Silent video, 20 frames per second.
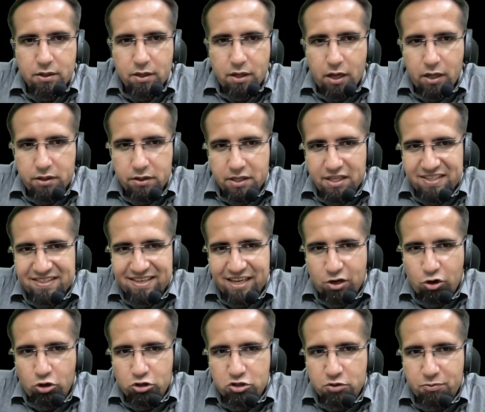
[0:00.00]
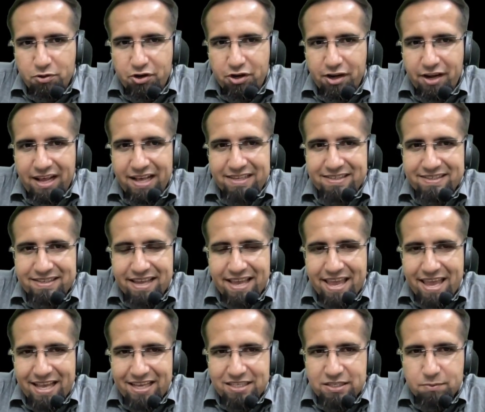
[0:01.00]
and this can also be written as
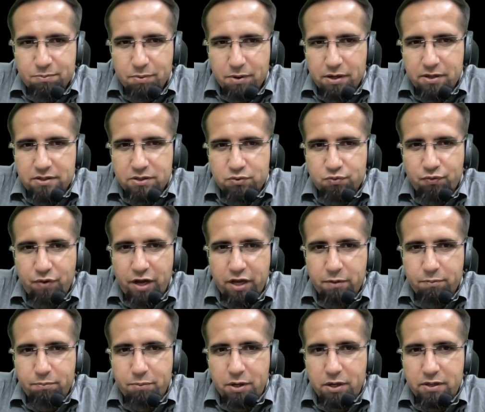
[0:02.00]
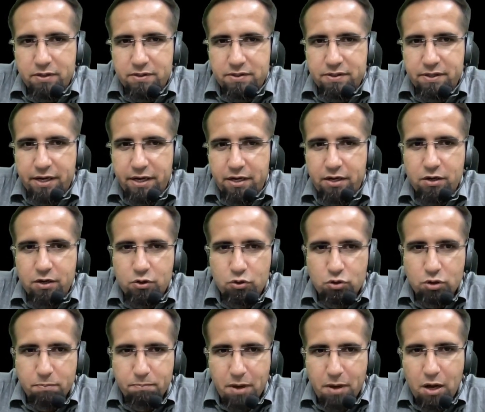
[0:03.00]
x plus y plus z to
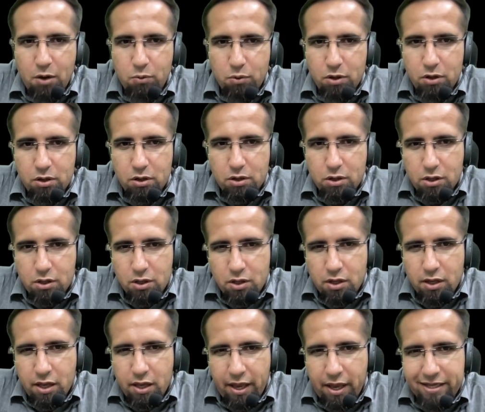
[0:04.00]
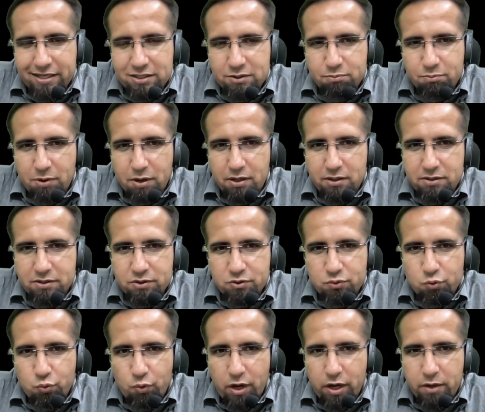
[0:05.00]
the power x plus
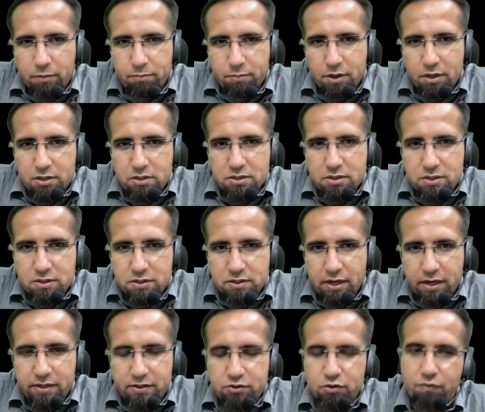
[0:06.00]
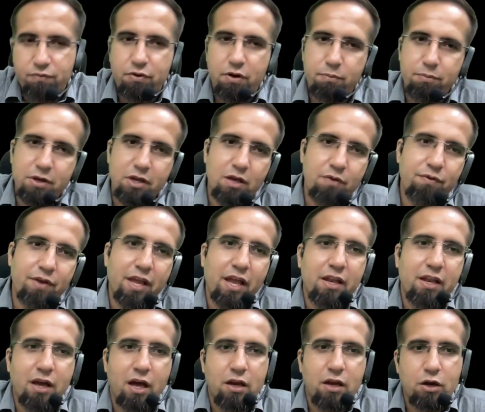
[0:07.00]
y plus z. So from here we
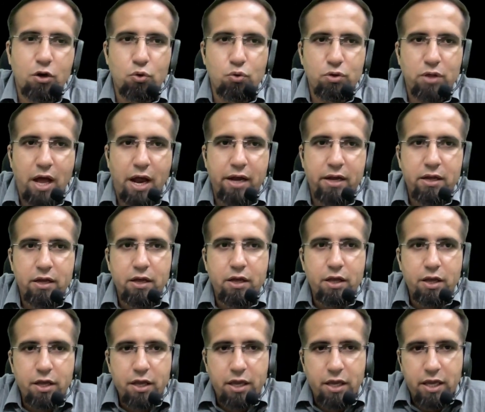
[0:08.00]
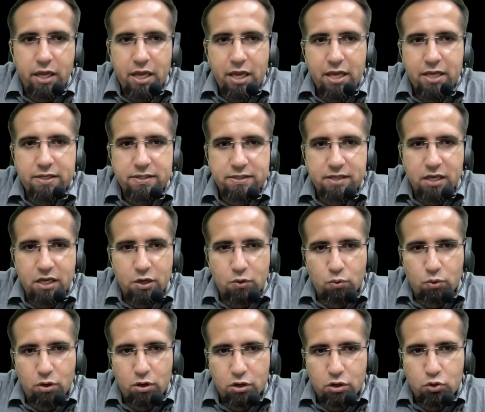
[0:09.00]
can conclude that a is
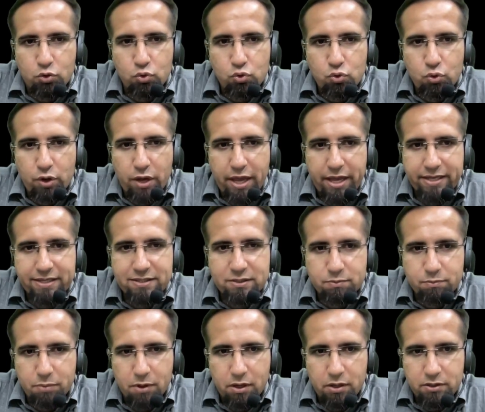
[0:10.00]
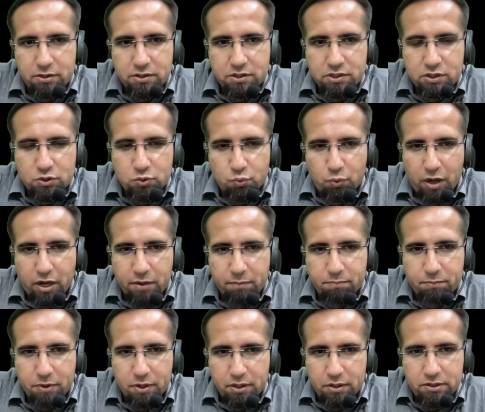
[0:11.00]
equal to x plus y
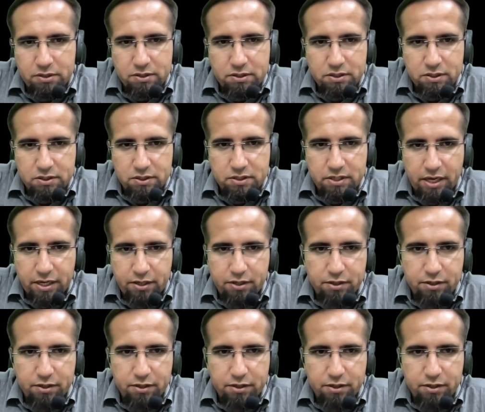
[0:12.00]
plus z.